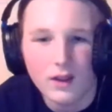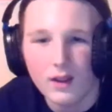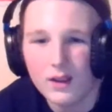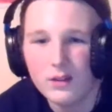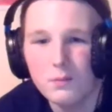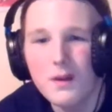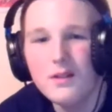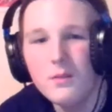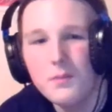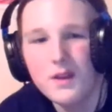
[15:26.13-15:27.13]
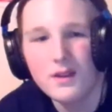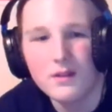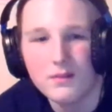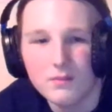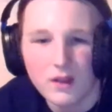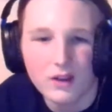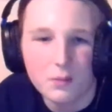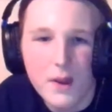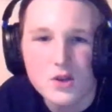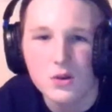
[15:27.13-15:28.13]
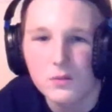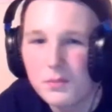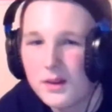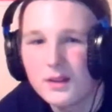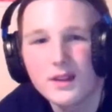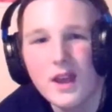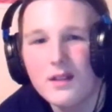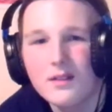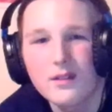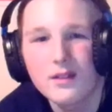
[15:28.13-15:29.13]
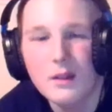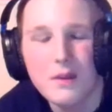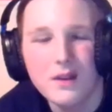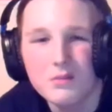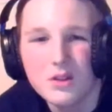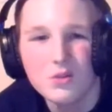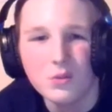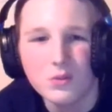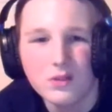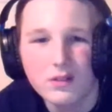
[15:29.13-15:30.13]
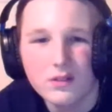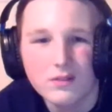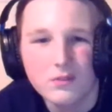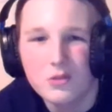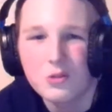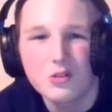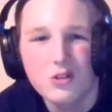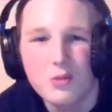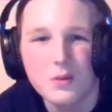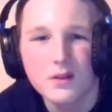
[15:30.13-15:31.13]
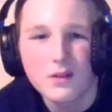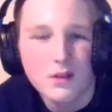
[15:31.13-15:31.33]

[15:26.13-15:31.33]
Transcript: He's meant to be like special, but yet they made him lose, which was stupid.